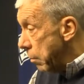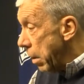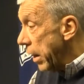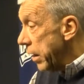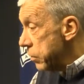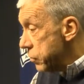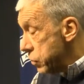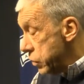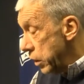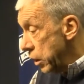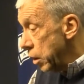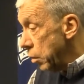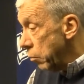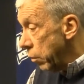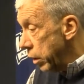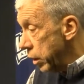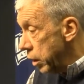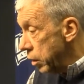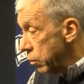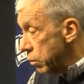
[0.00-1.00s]
I'd seen him
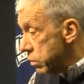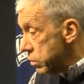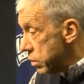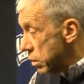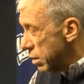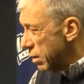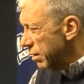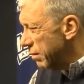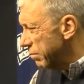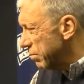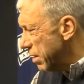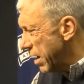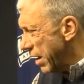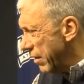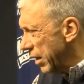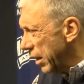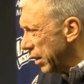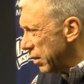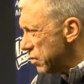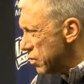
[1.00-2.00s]
when he was,
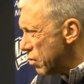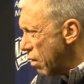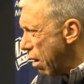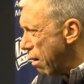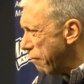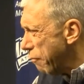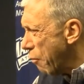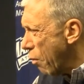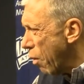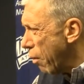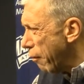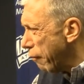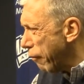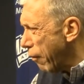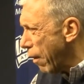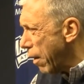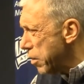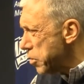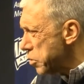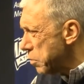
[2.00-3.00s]
a sophomore or
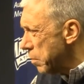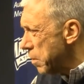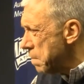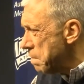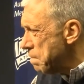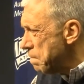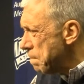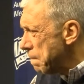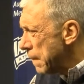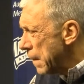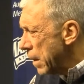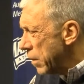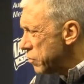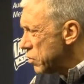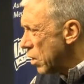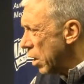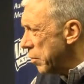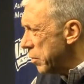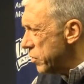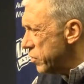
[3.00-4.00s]
freshman.
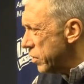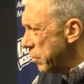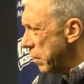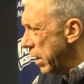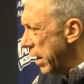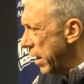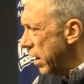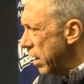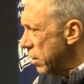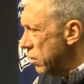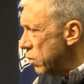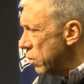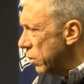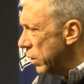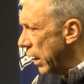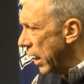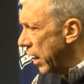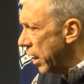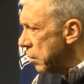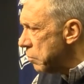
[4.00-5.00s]
Saw him in some AAU
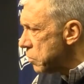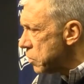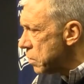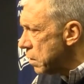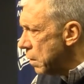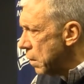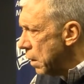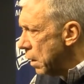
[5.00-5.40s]
games.